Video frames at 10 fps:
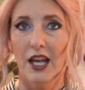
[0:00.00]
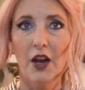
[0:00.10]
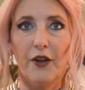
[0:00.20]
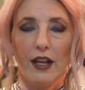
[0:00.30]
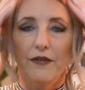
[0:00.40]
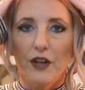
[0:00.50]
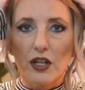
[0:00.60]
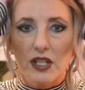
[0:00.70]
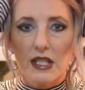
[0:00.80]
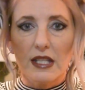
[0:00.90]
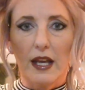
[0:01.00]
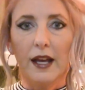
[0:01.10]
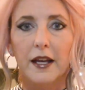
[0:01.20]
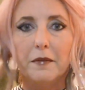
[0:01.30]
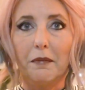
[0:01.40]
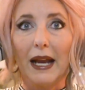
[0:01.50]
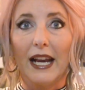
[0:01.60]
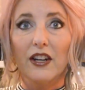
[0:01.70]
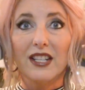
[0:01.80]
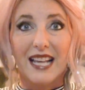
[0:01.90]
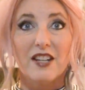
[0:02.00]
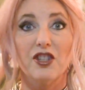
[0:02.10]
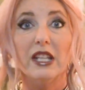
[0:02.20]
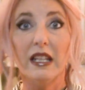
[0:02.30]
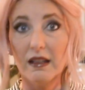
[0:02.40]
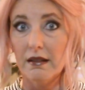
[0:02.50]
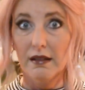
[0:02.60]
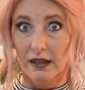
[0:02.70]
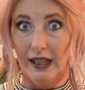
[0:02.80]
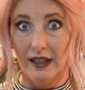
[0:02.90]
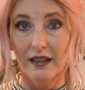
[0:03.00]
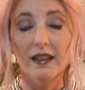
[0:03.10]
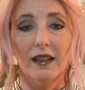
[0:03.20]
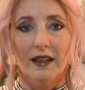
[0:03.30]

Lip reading: Okay, first, my hair is actually clean.